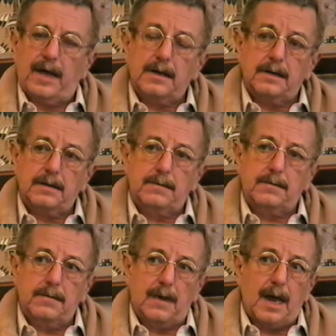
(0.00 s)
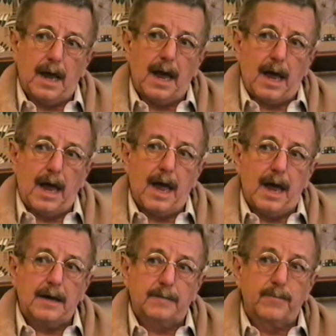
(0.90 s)
they can
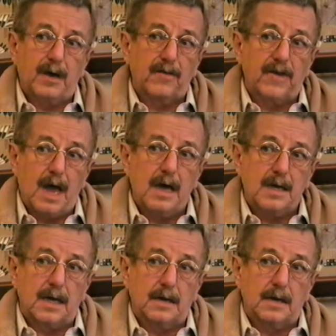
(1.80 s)
act it better than I